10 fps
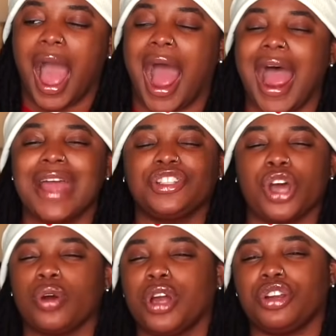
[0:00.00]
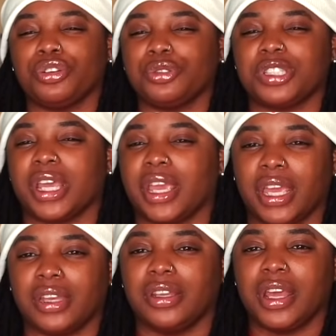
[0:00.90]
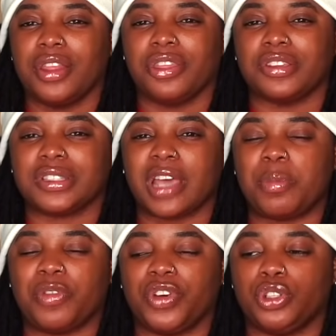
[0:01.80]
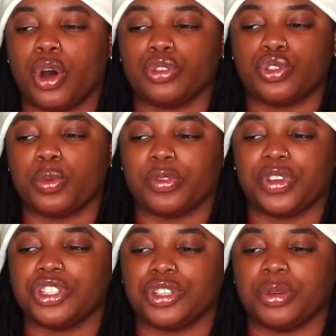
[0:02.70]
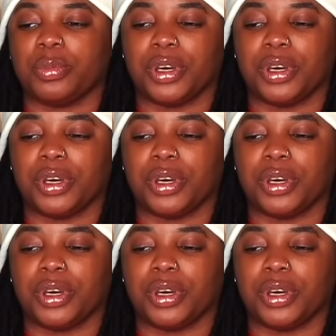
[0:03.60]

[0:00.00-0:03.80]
I don't understand this type of adult supervision,